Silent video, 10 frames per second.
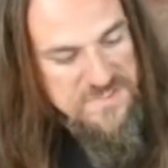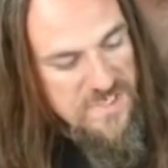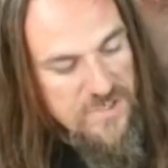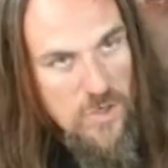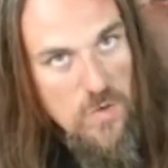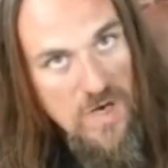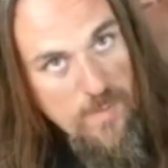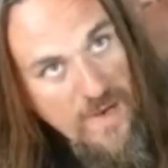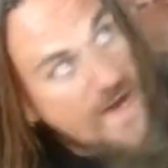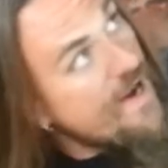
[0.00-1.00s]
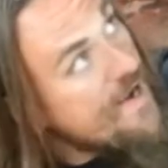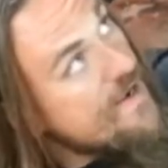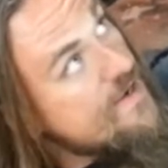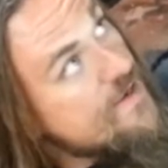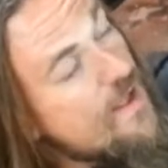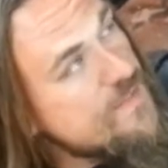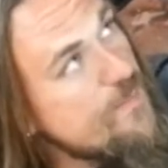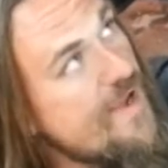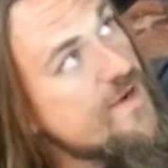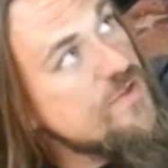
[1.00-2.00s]
going to go up high at the
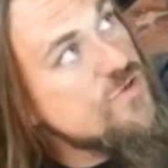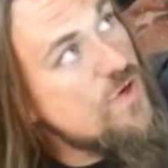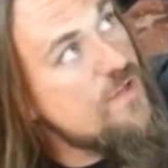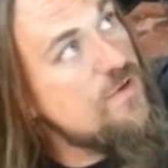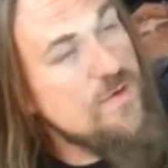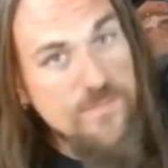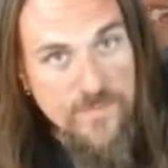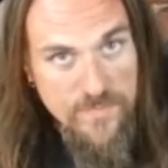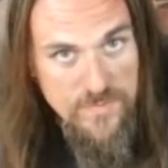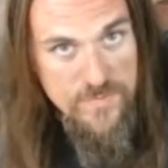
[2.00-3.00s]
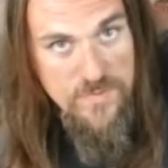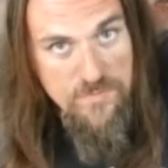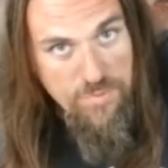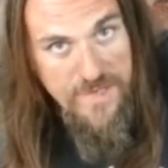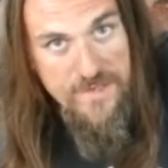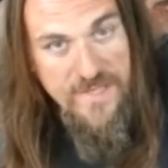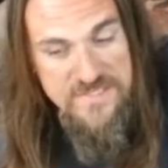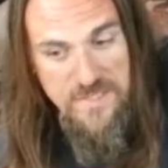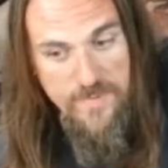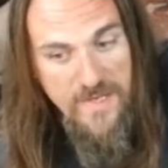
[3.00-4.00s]
back of the trailer. Brake
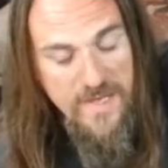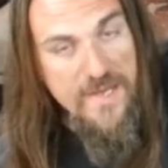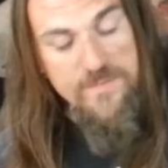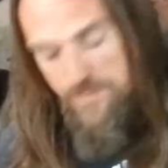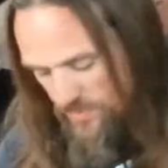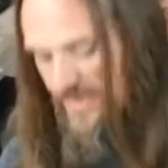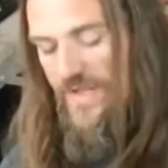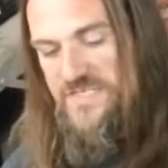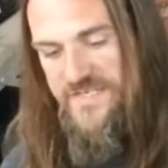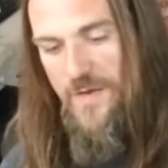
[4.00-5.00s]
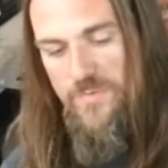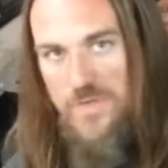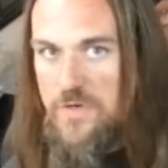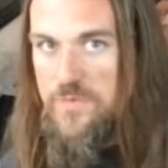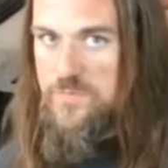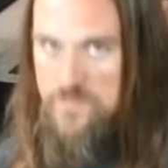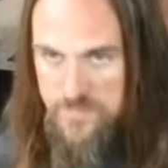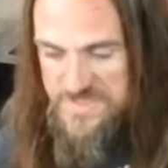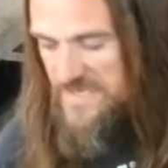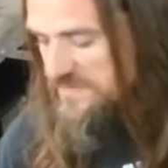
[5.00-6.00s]
lights up high, brake lights down below,
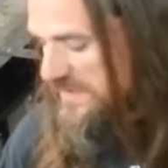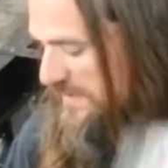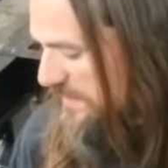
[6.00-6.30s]
safety.